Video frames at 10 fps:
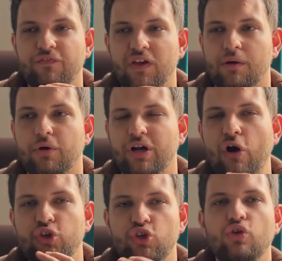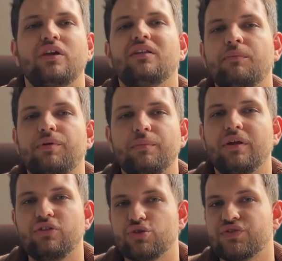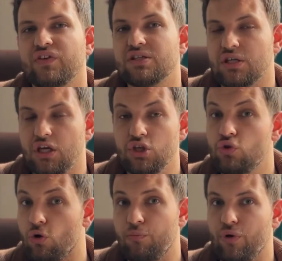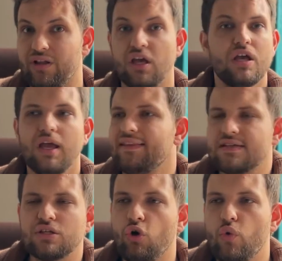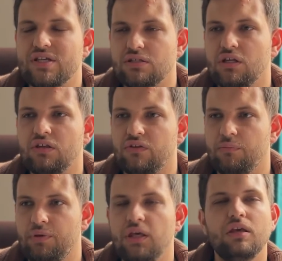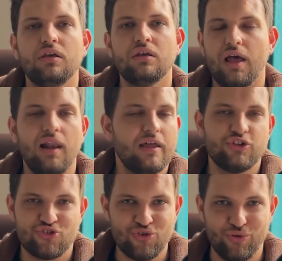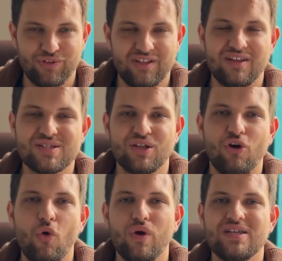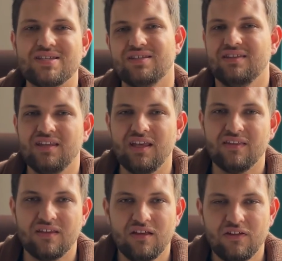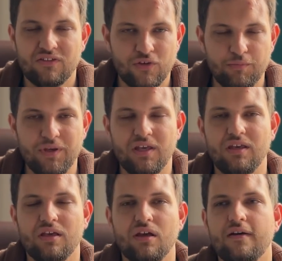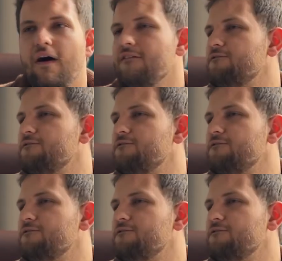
to think about how you can implement those things in your brand. It doesn't always need to be Alain Jean. It doesn't always need to be a